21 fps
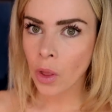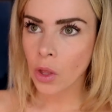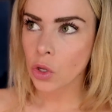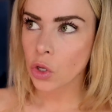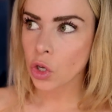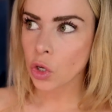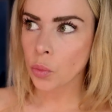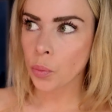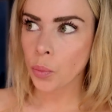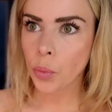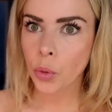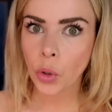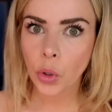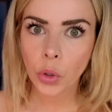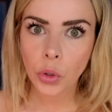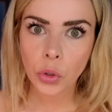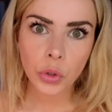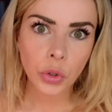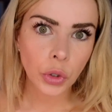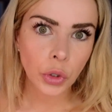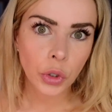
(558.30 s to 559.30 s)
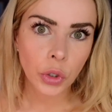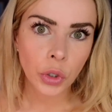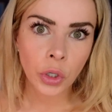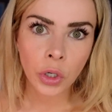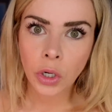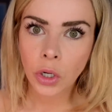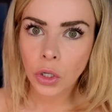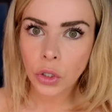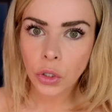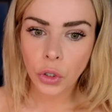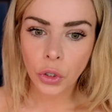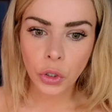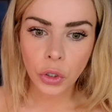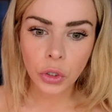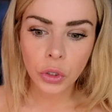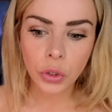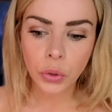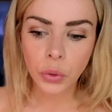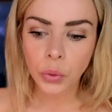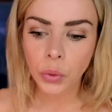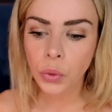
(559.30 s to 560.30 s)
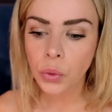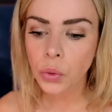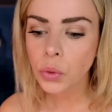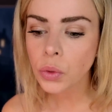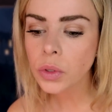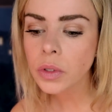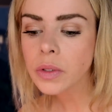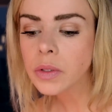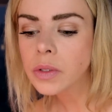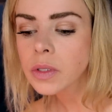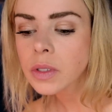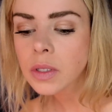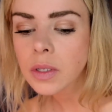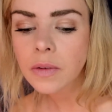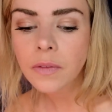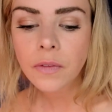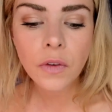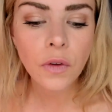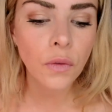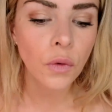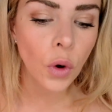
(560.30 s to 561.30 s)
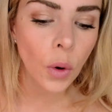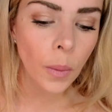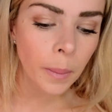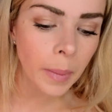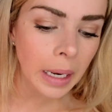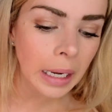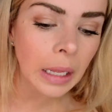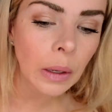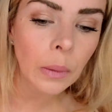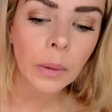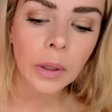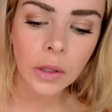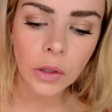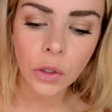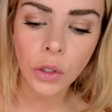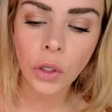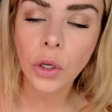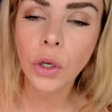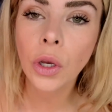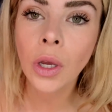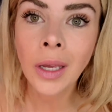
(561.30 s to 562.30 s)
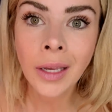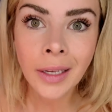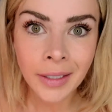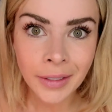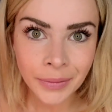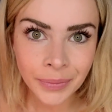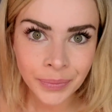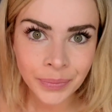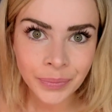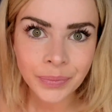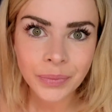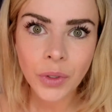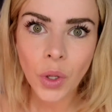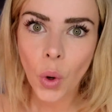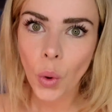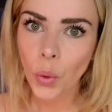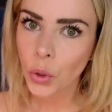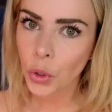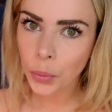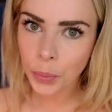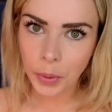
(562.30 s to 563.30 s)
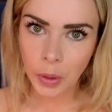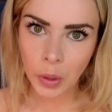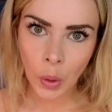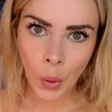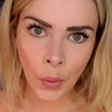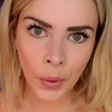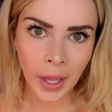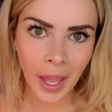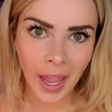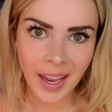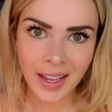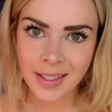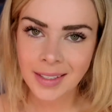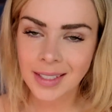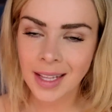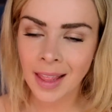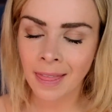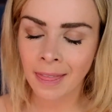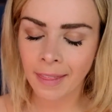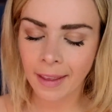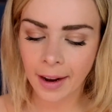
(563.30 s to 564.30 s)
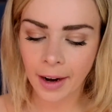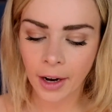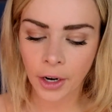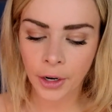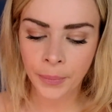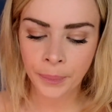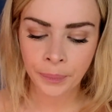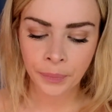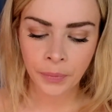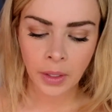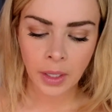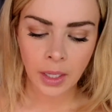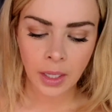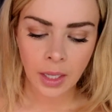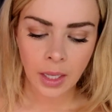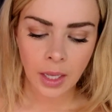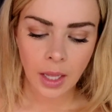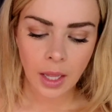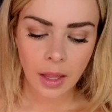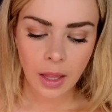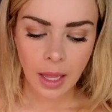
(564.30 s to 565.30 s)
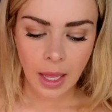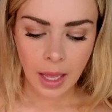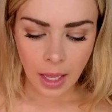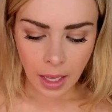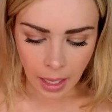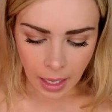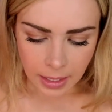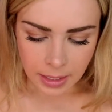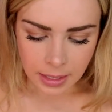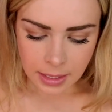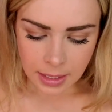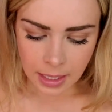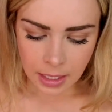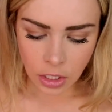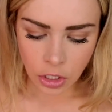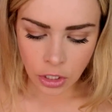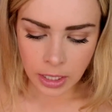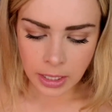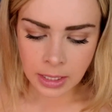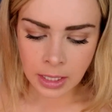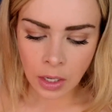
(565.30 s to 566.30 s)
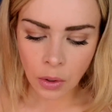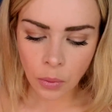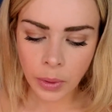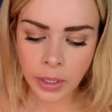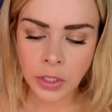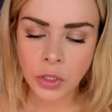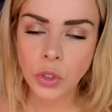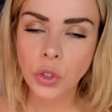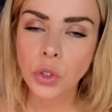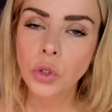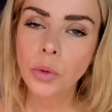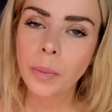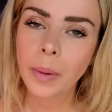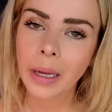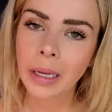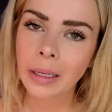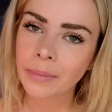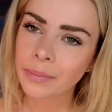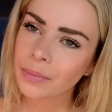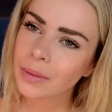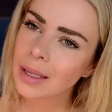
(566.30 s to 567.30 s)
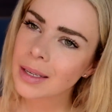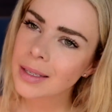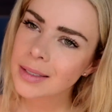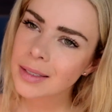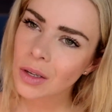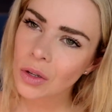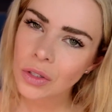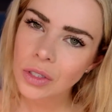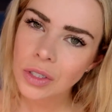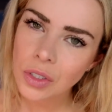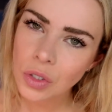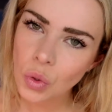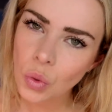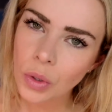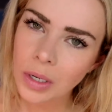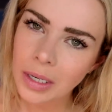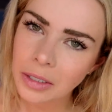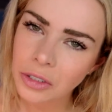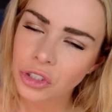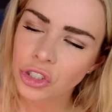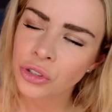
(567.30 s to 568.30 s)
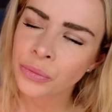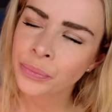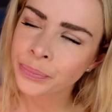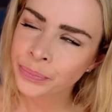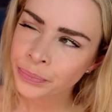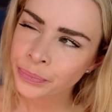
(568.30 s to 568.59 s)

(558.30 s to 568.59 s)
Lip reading: You can put your clothes, if you've got many with you, all your belongings in there. As I said, there isn't a window, but it's got storage,